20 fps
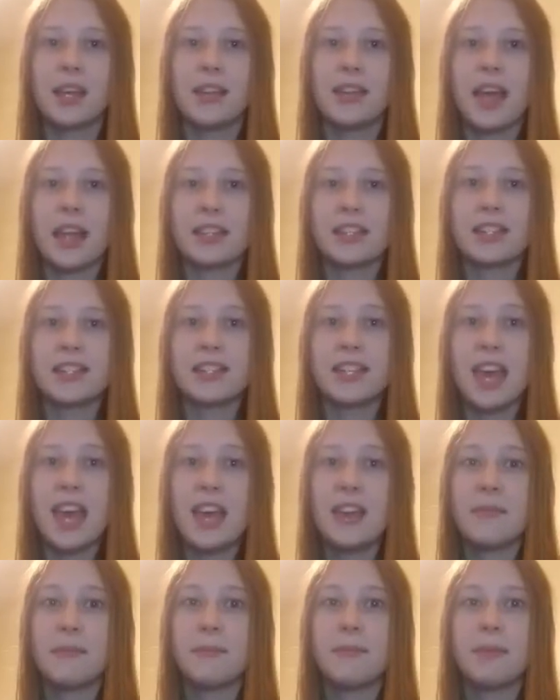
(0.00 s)
That's
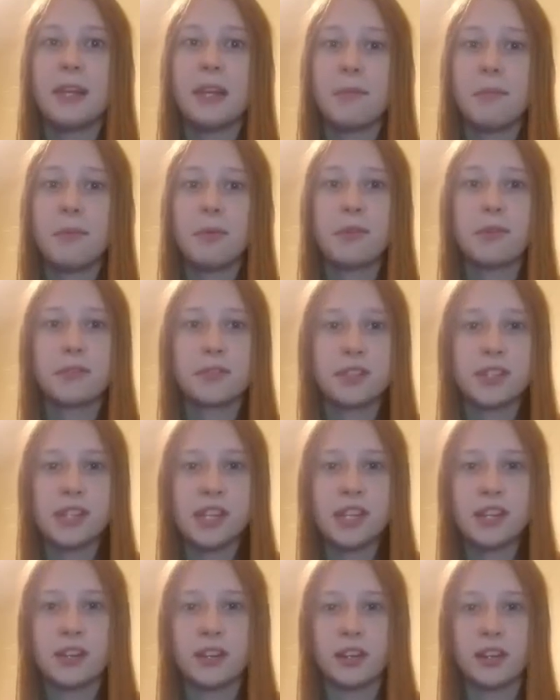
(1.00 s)
ten people for
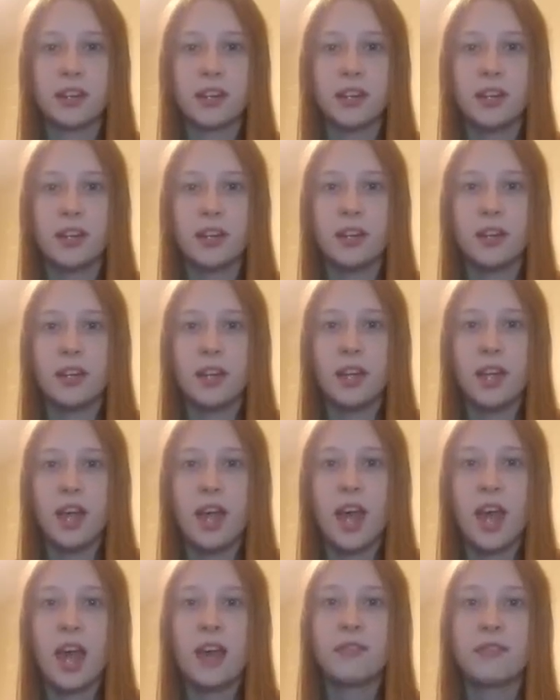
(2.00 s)
dinner.
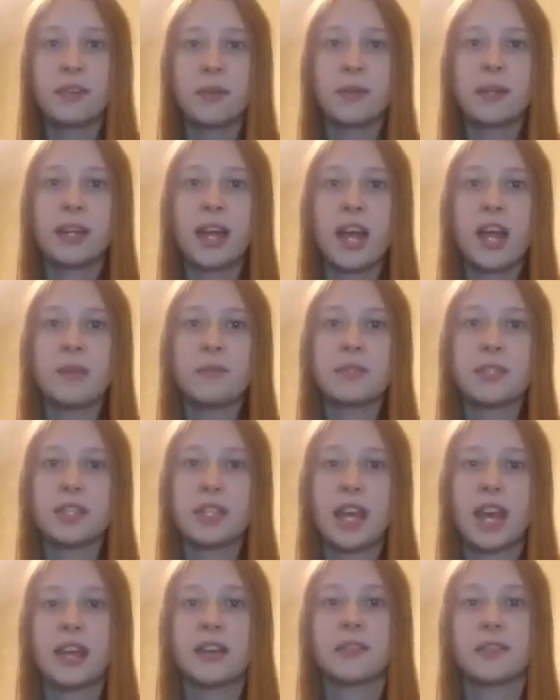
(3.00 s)
Everyone helps
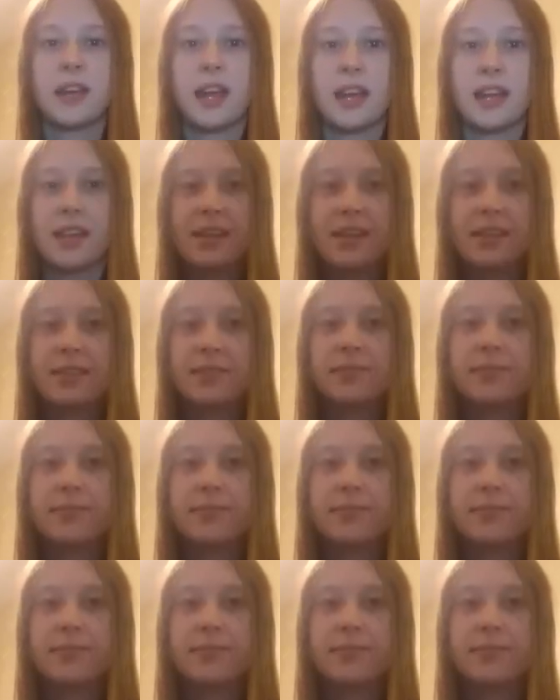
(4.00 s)
to get it ready.